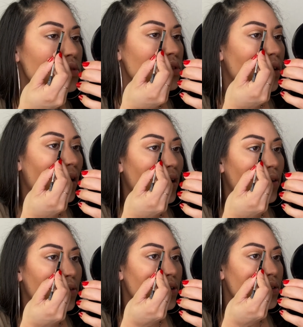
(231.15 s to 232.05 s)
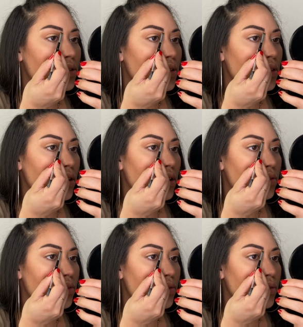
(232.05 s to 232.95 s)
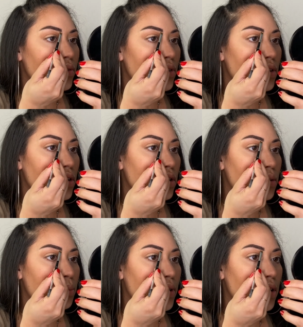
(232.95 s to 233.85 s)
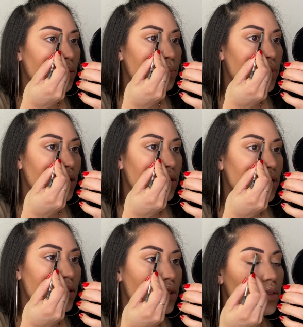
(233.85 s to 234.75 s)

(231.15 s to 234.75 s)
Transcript: So I always start off at the bottom piece.